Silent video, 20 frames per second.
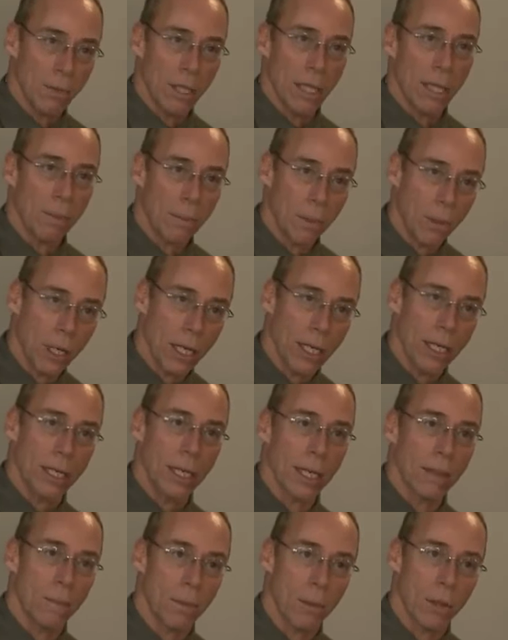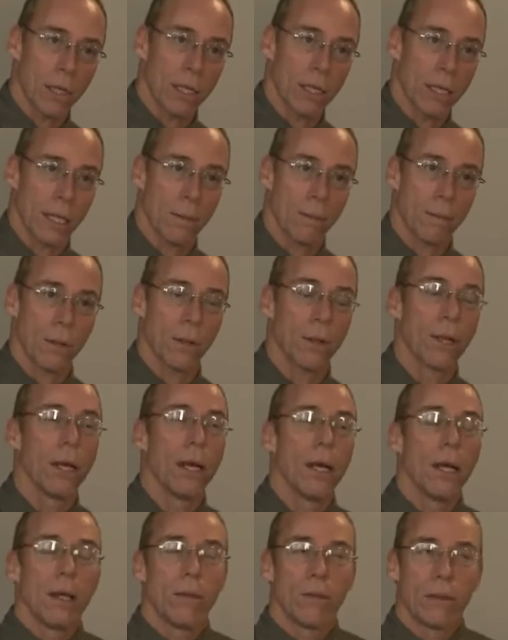deeper and deeper and deeper.
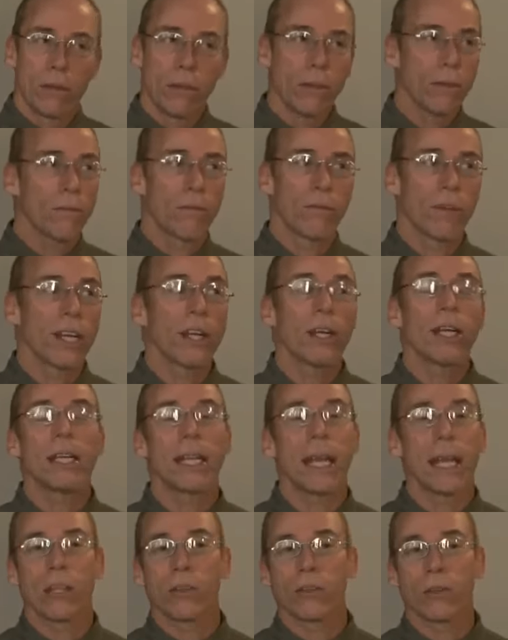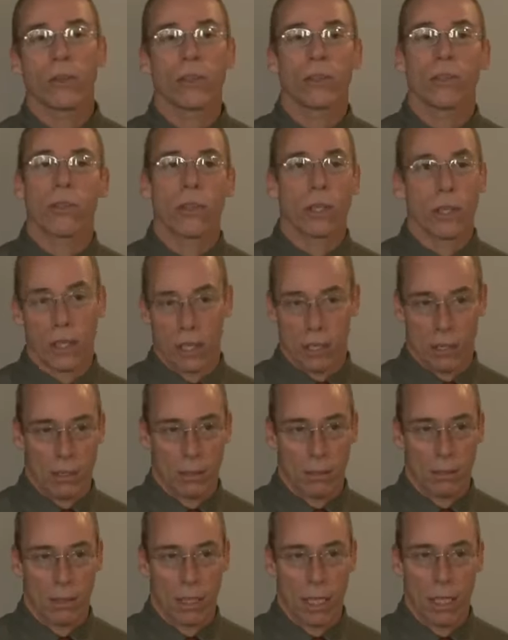This is a very dangerous thing
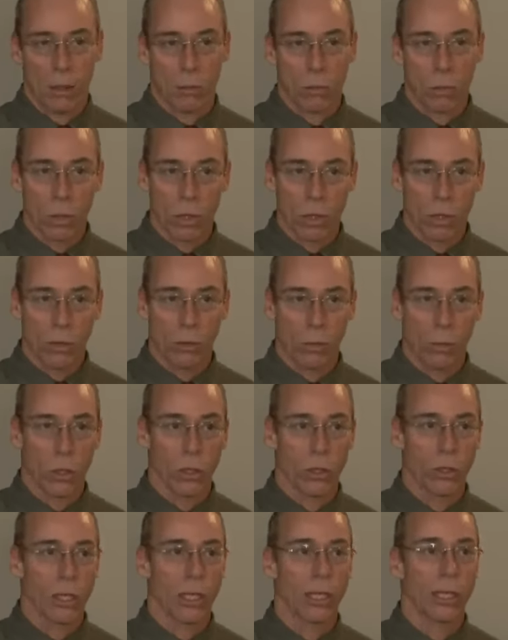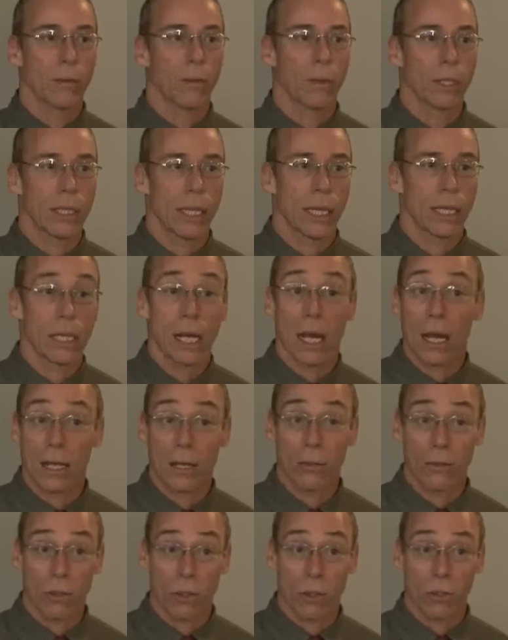in a world where you're dealing with
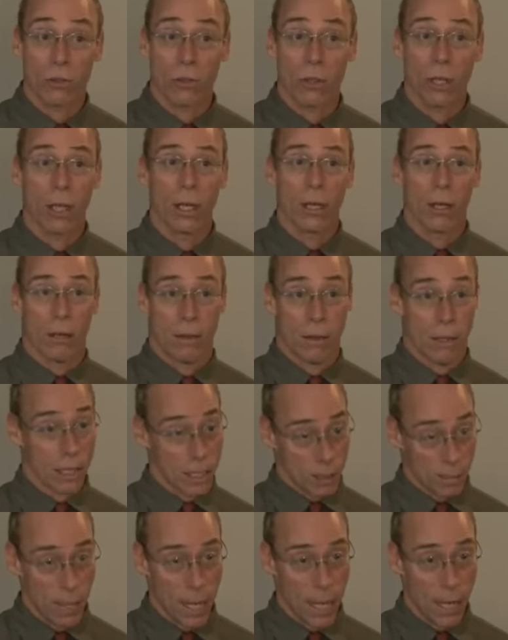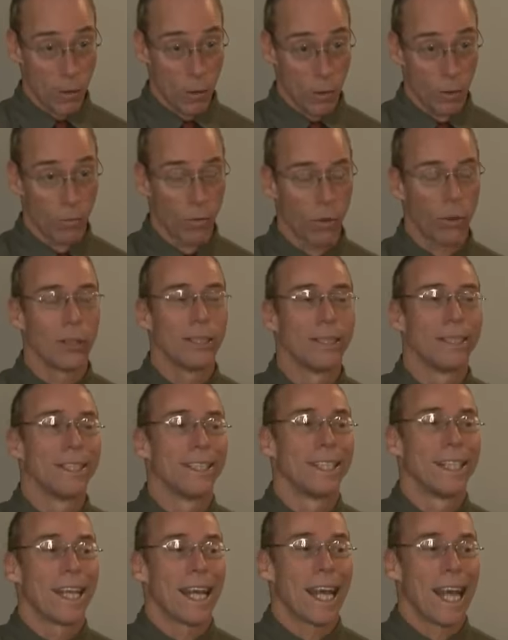technologies this powerful.
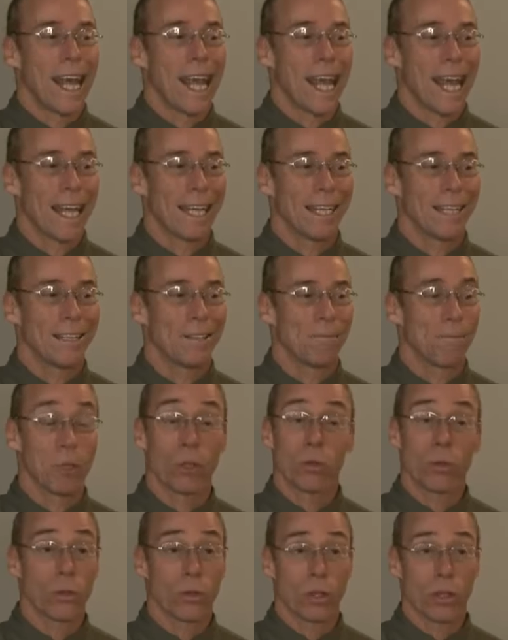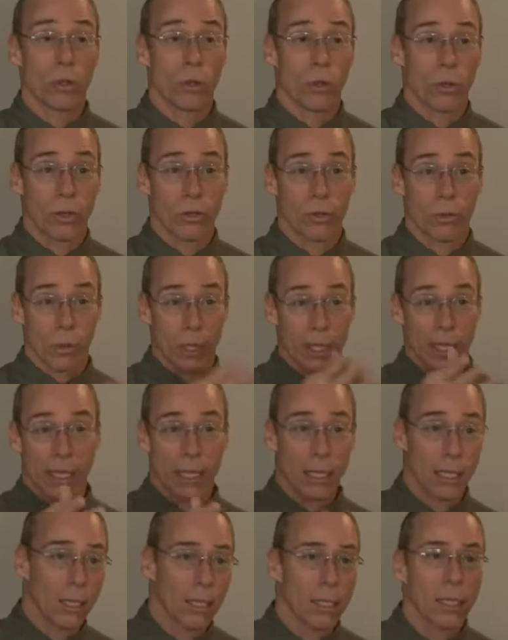And this was, of course,
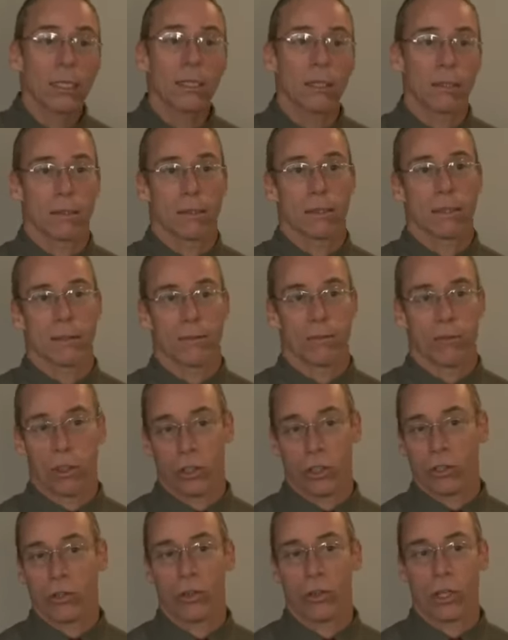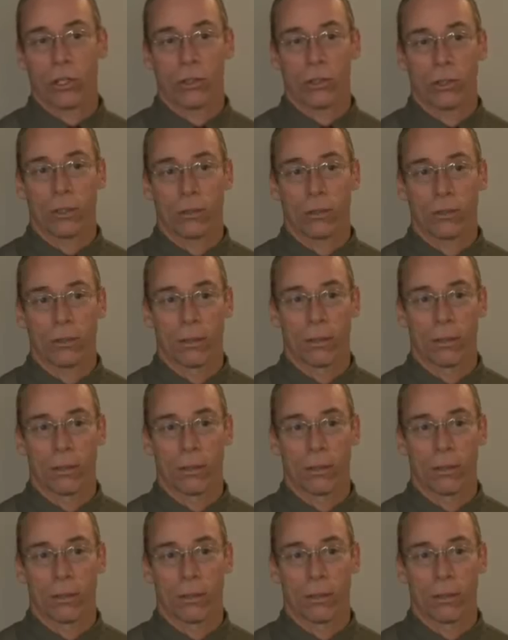President Clinton's frustration.